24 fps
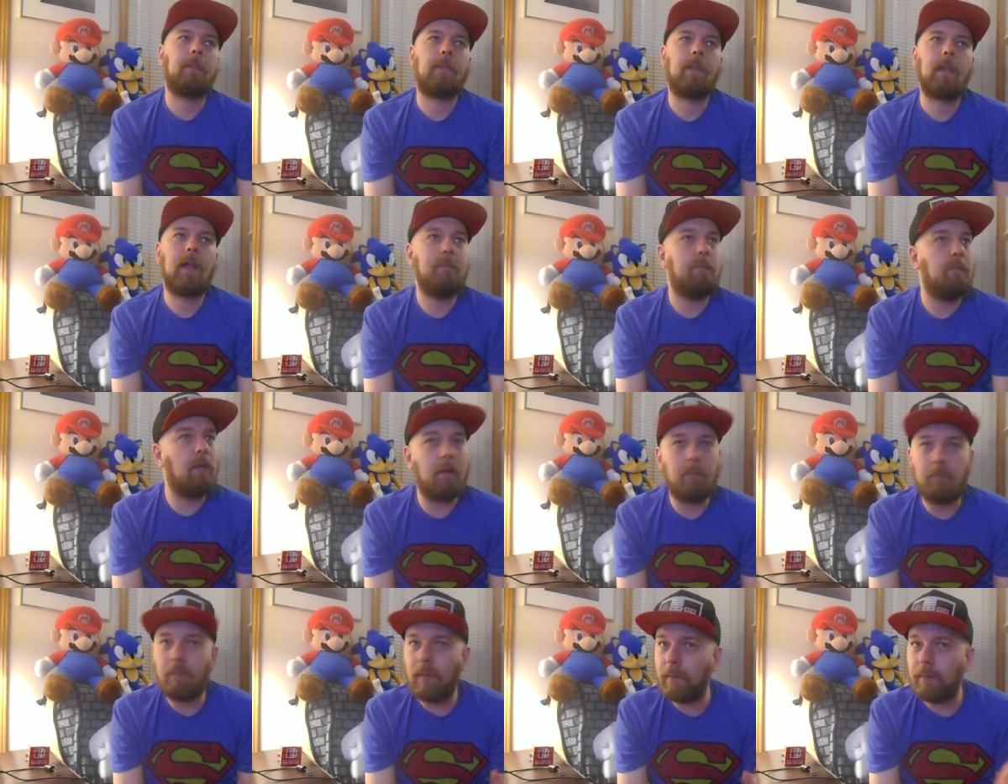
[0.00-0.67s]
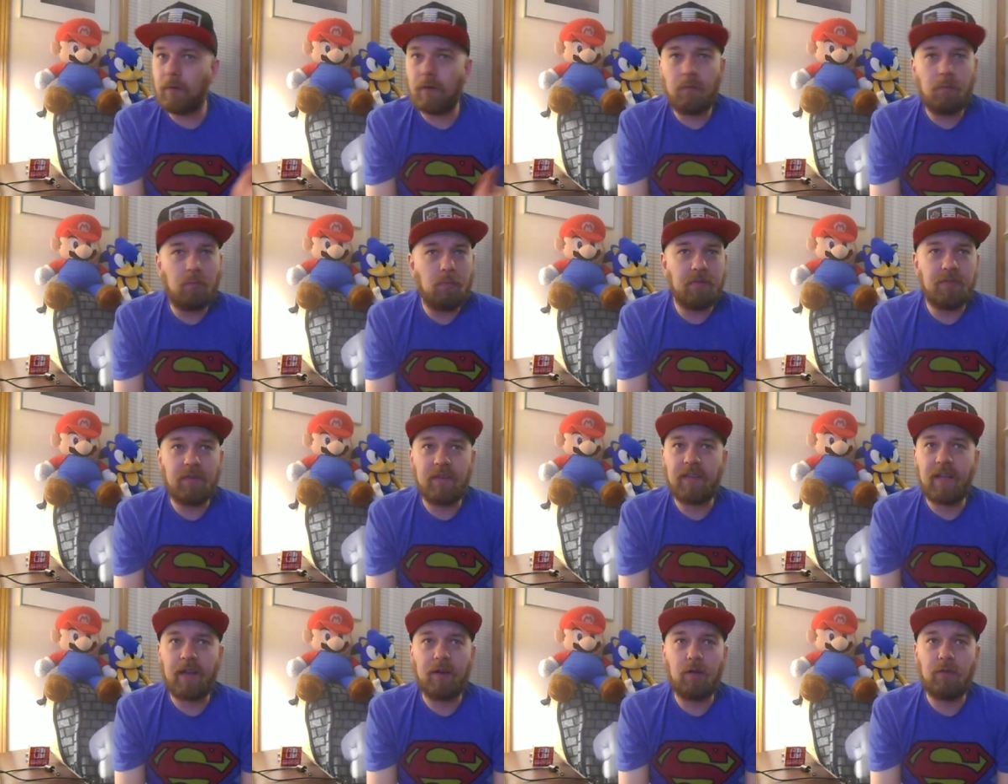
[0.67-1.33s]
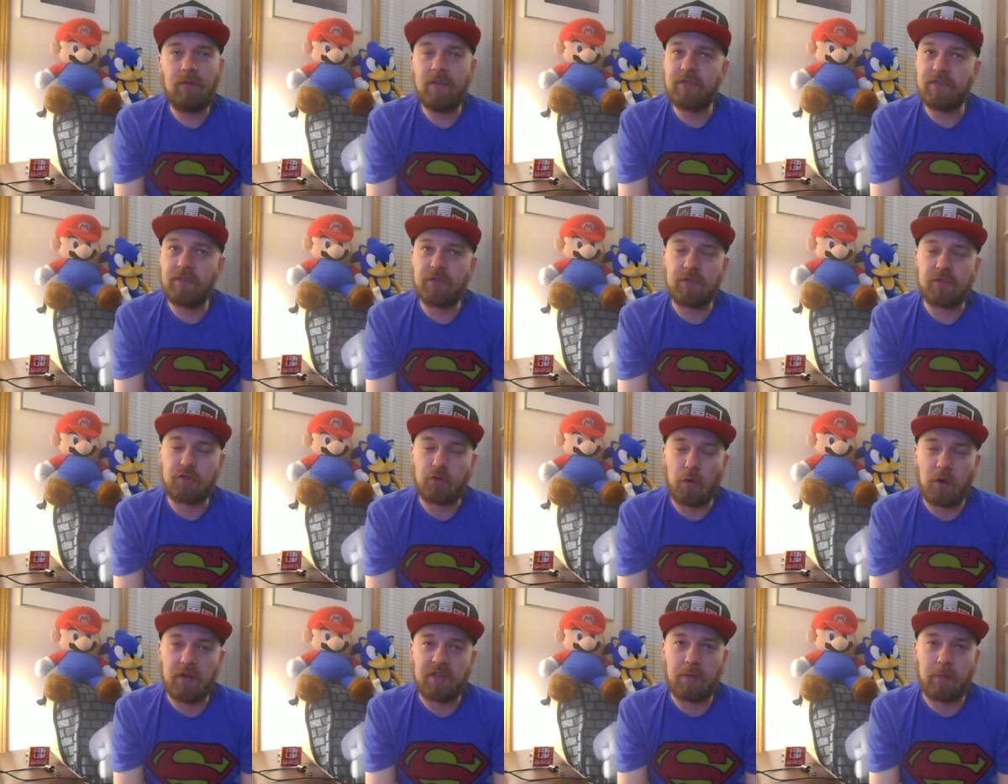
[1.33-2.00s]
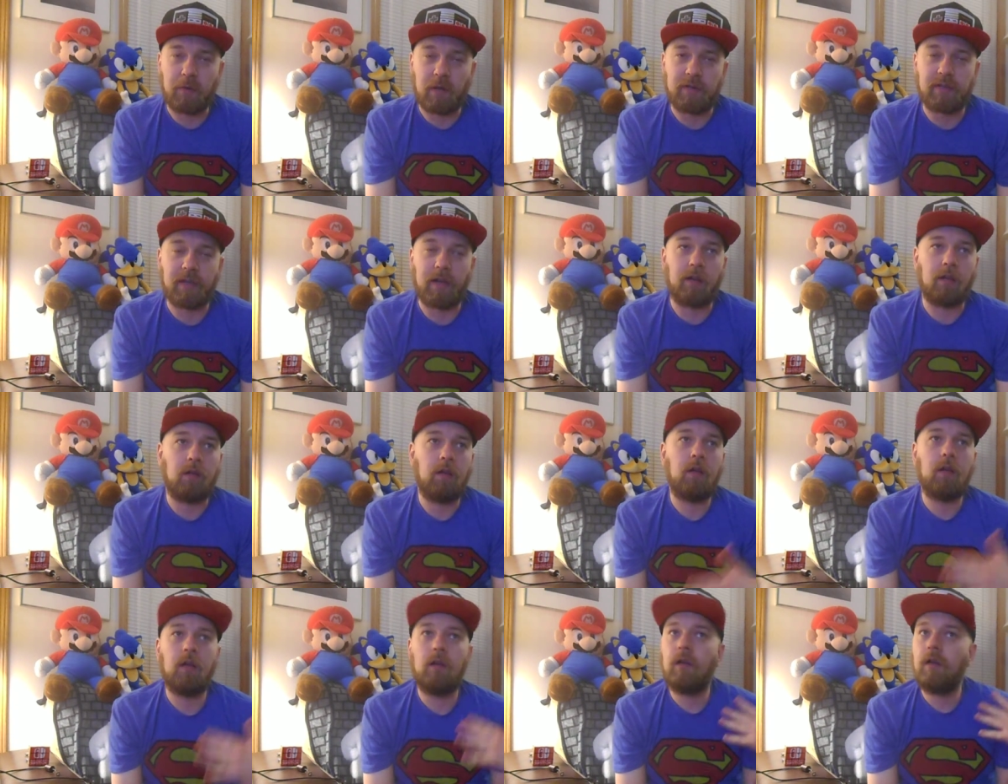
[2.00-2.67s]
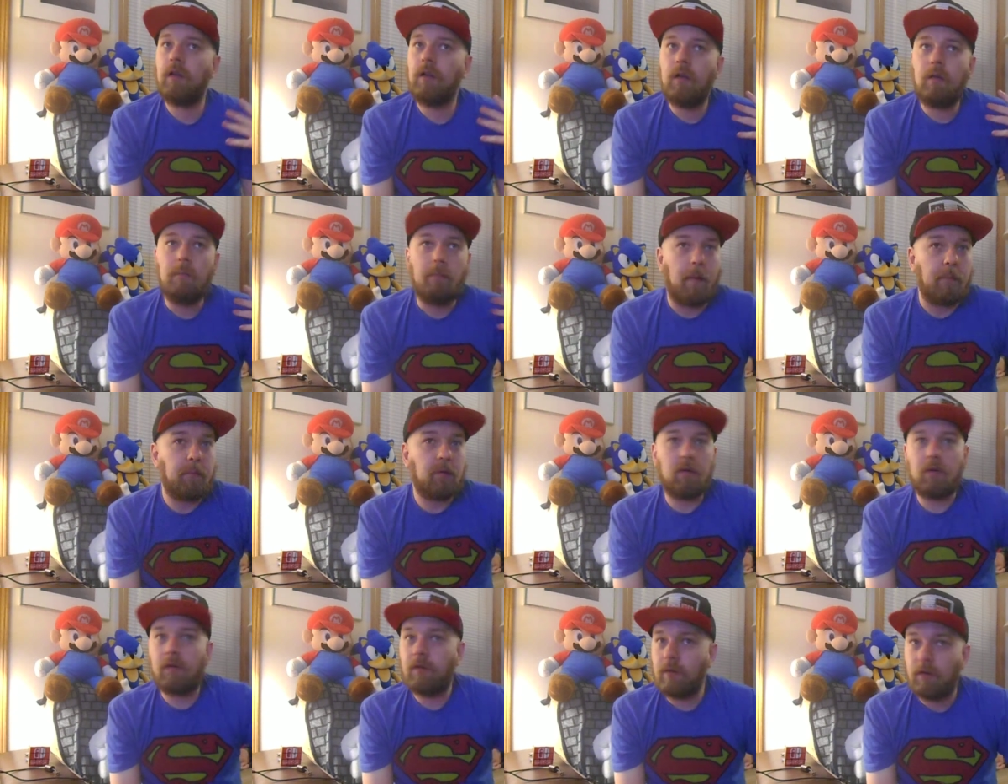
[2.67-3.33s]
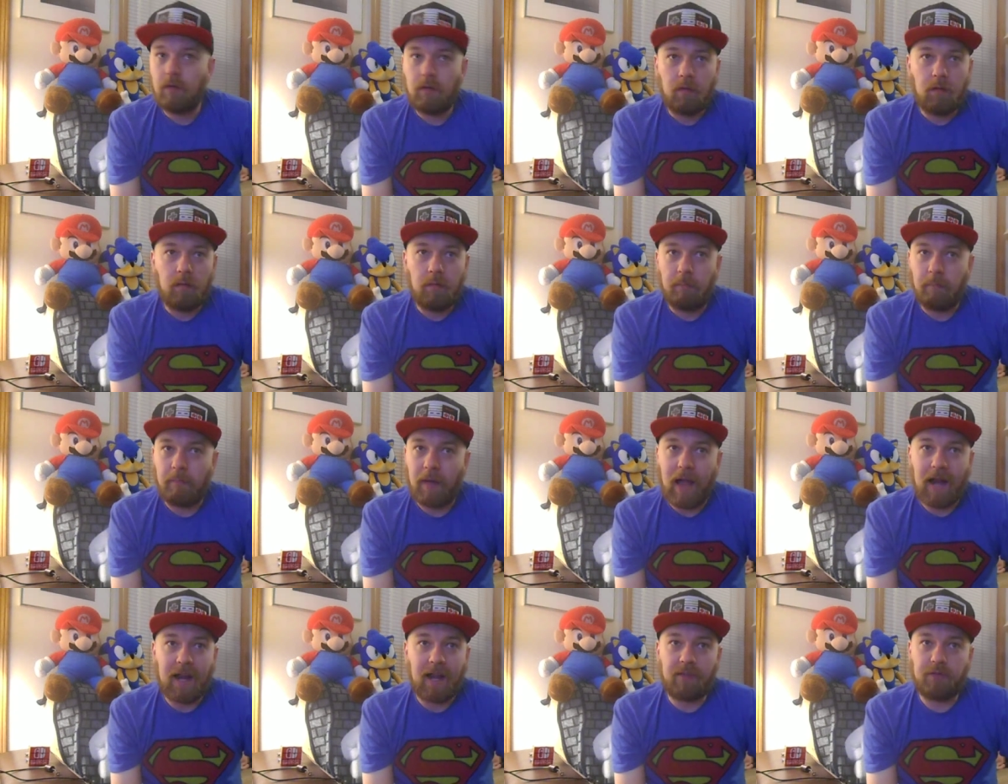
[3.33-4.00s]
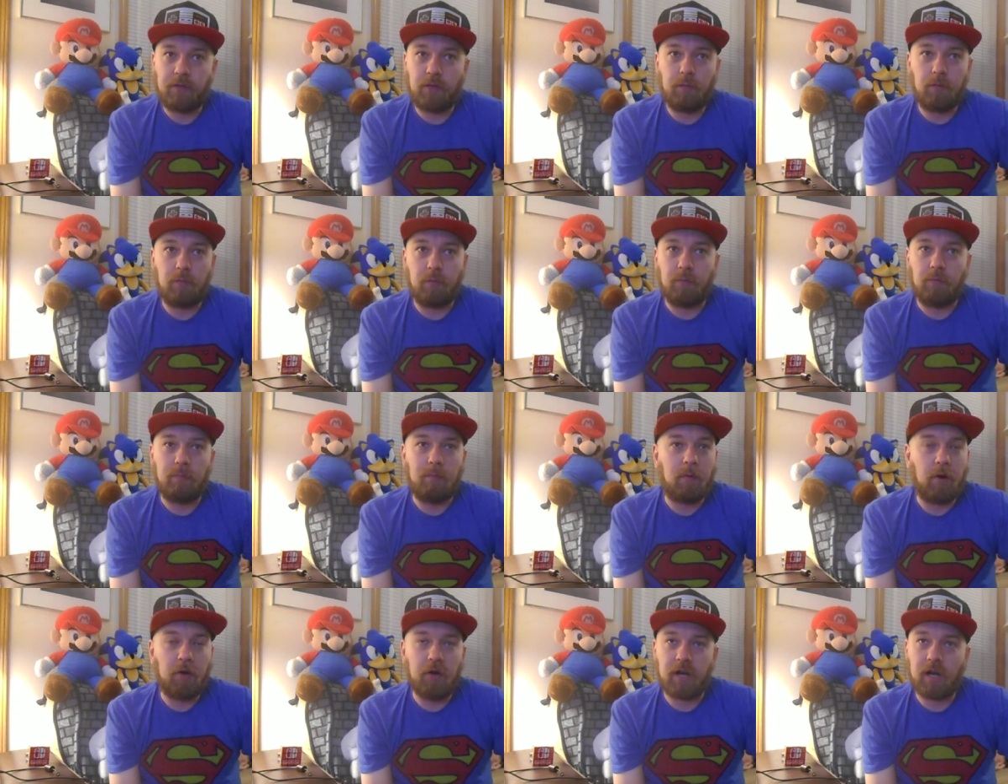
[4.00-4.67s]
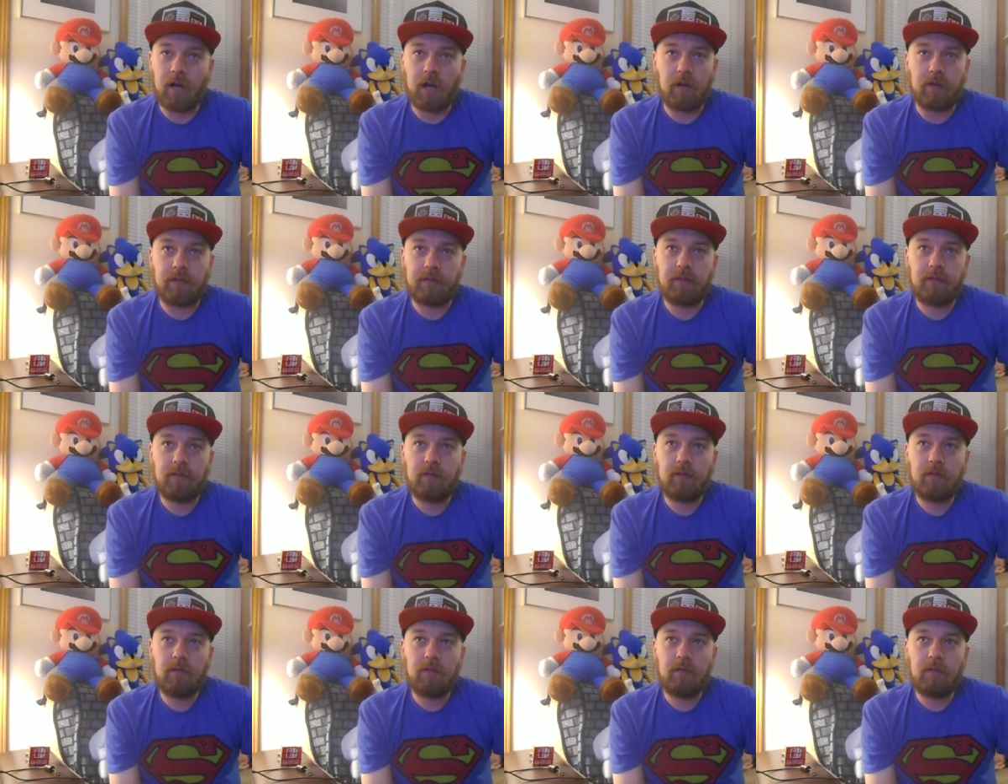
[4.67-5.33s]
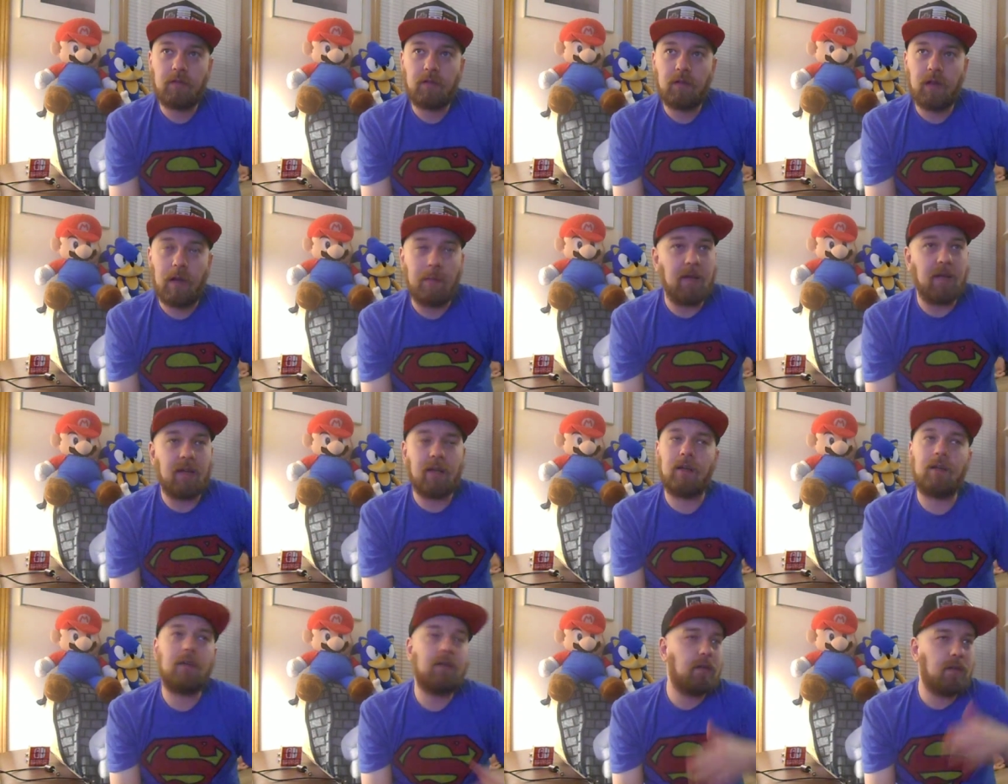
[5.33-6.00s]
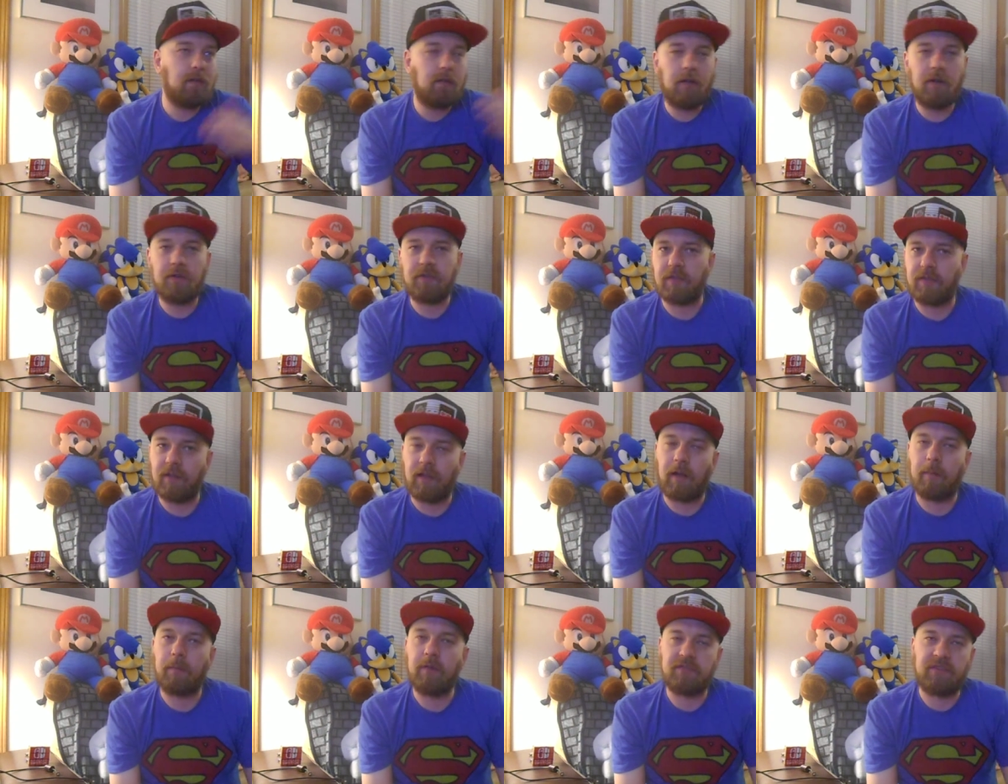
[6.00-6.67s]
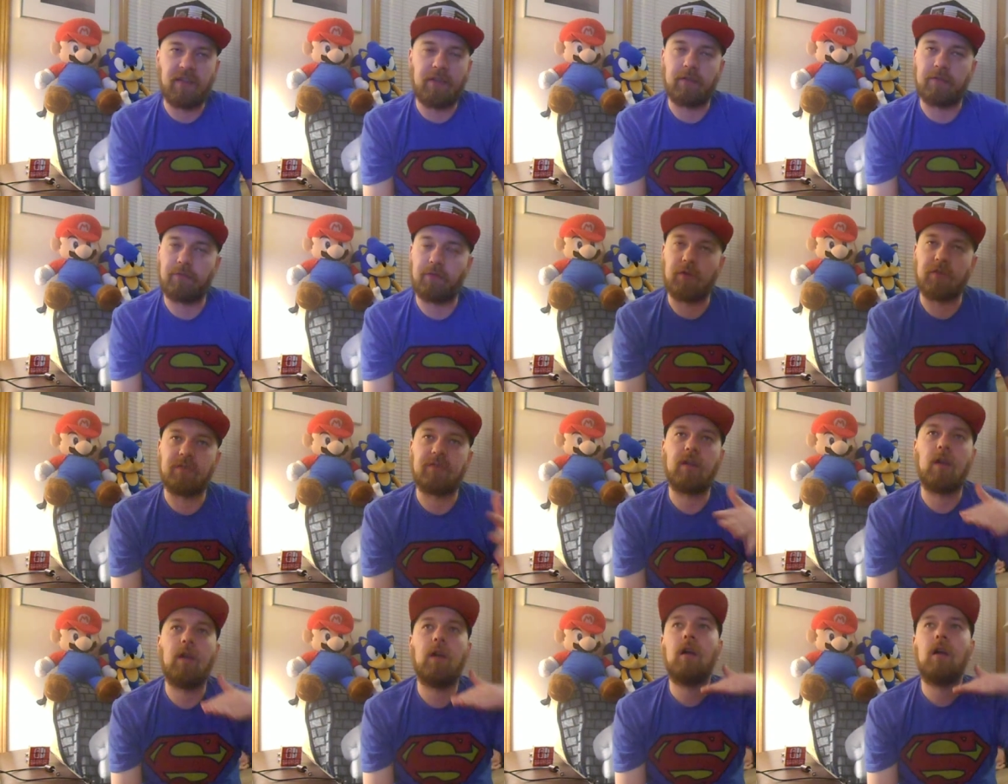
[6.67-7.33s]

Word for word: and remember with Nintendo, these are the stories I want to tell. Remember back at the Mario Kart? I mean, here's the thing, I'm going to say this first.